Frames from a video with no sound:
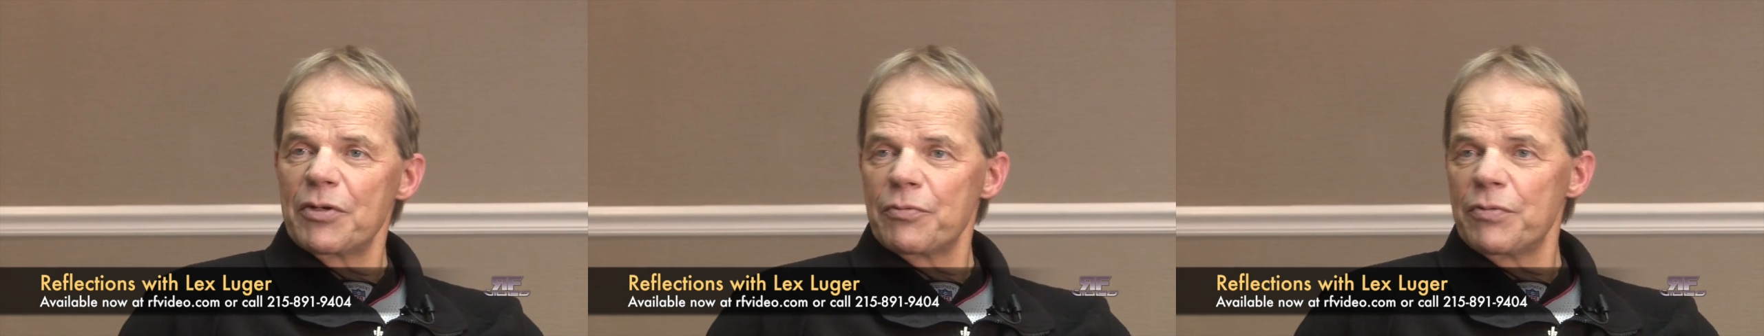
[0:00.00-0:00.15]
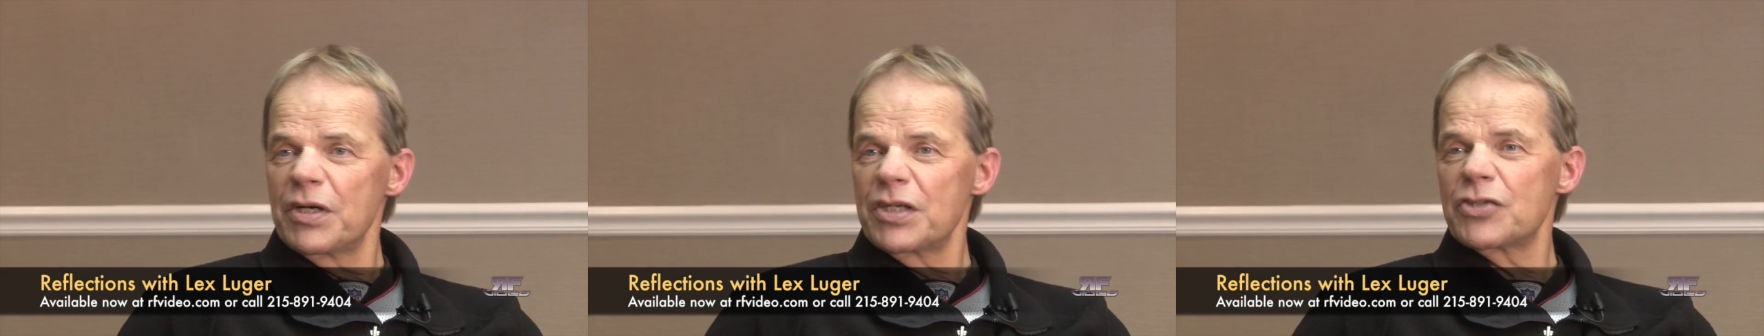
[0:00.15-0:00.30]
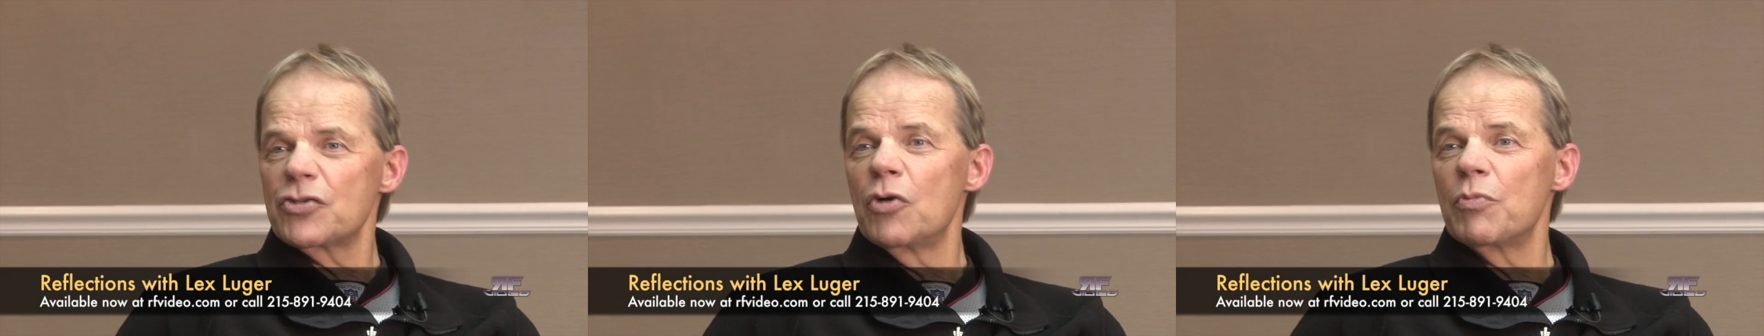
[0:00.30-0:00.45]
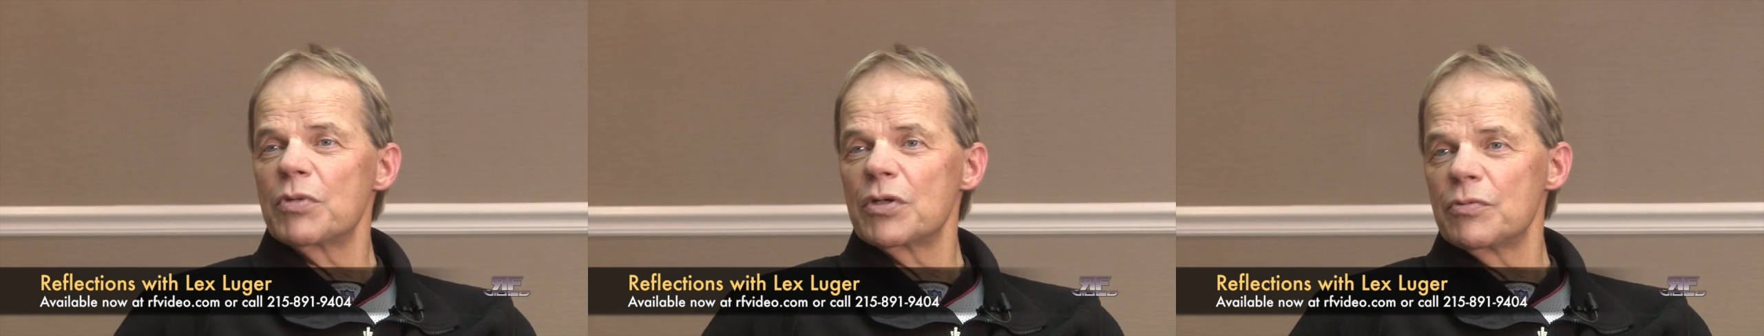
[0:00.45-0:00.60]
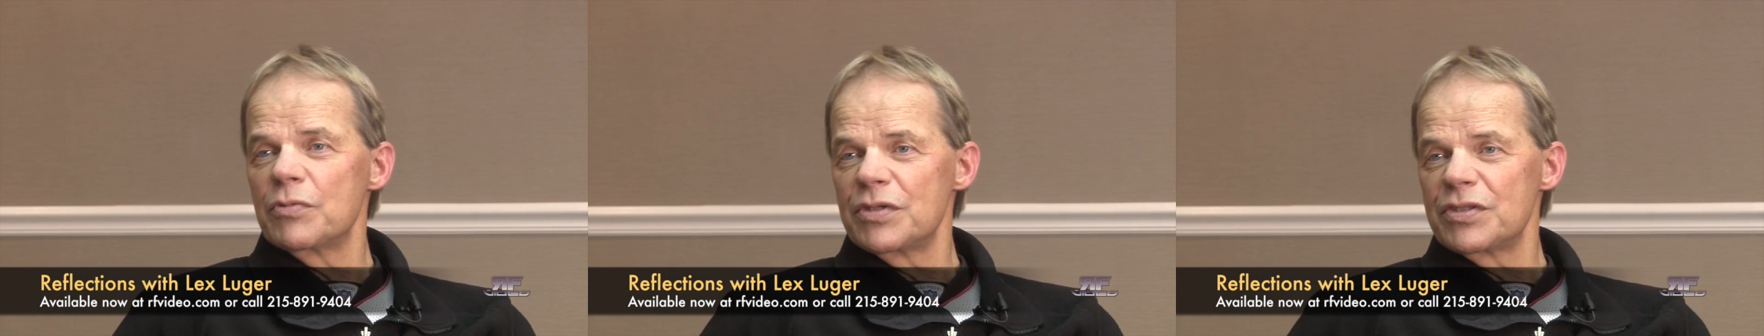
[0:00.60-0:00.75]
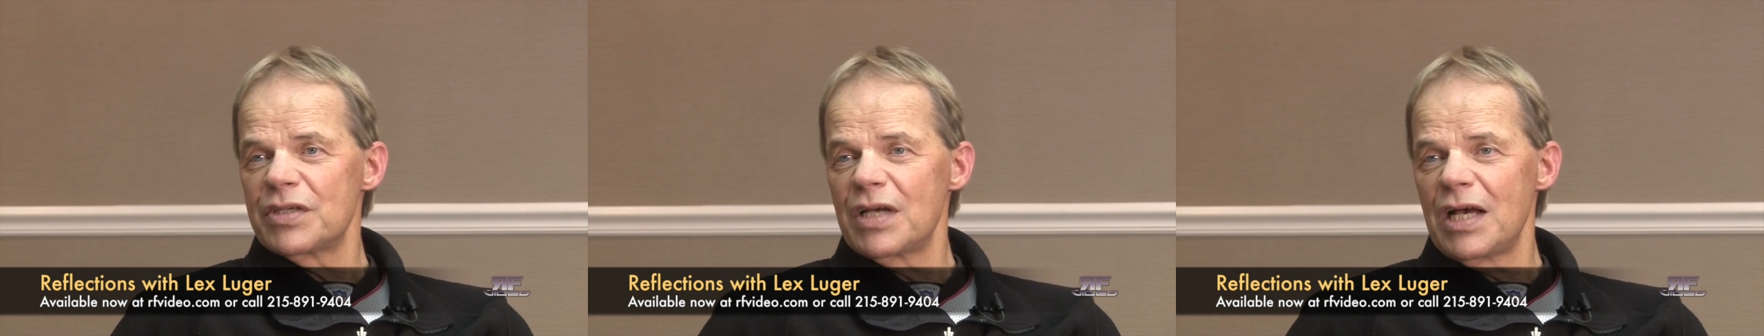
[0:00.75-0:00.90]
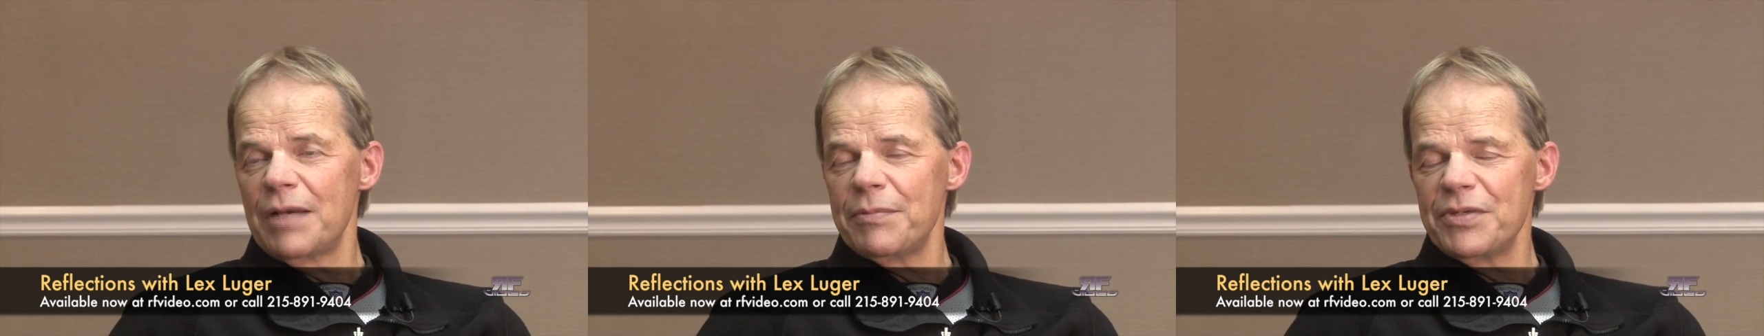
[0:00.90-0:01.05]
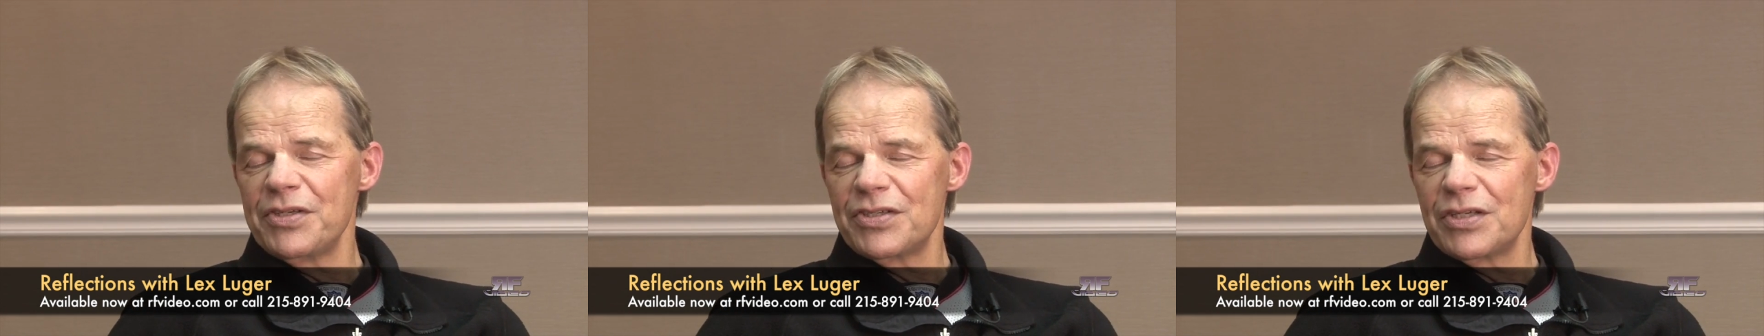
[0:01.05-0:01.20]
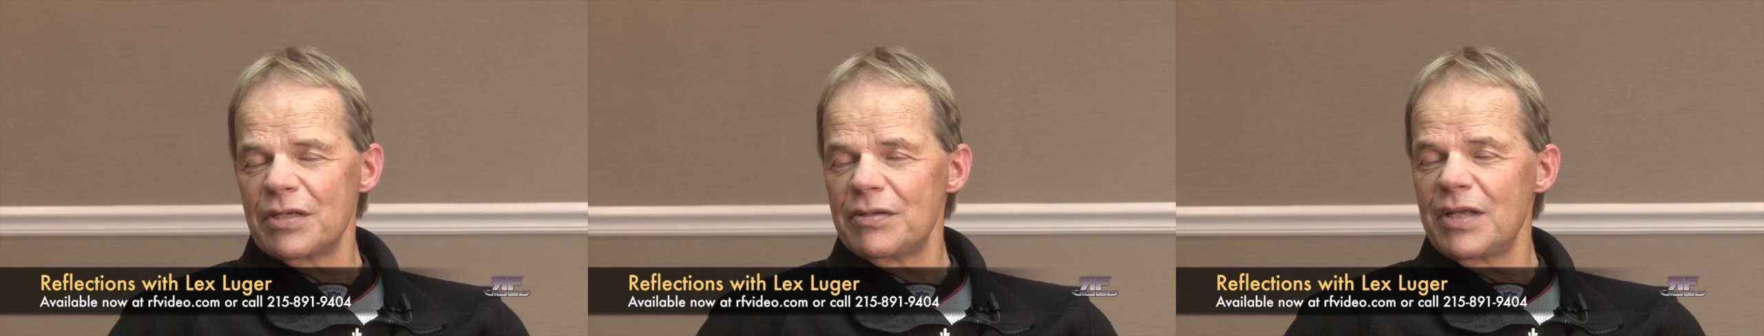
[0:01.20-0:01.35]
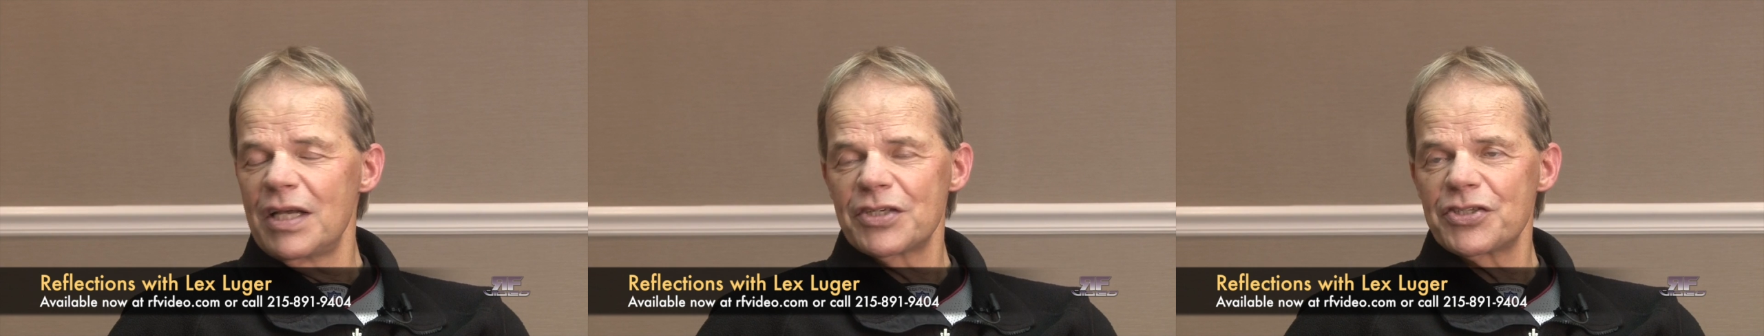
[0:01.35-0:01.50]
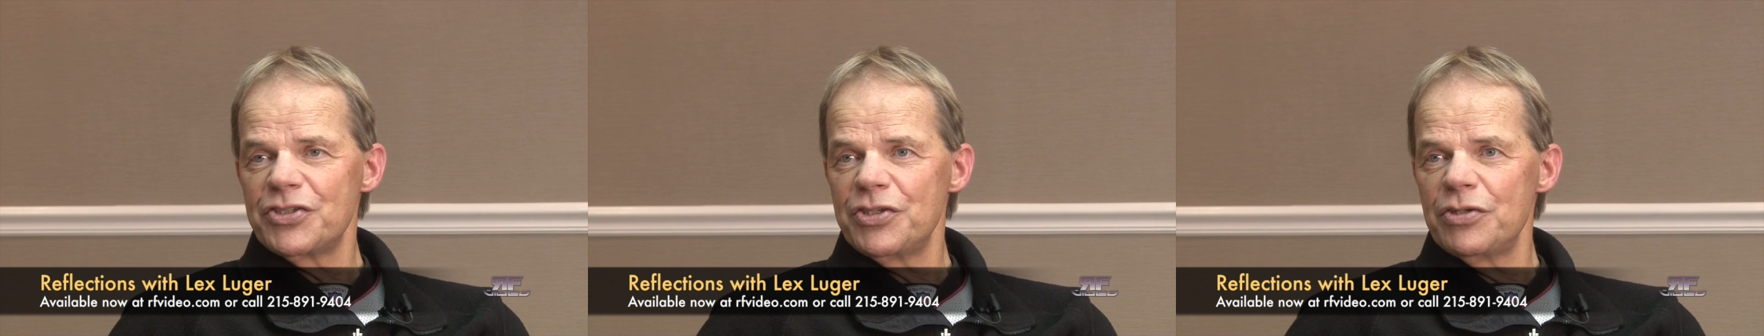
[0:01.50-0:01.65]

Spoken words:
Rick told me one time, he said, Lex,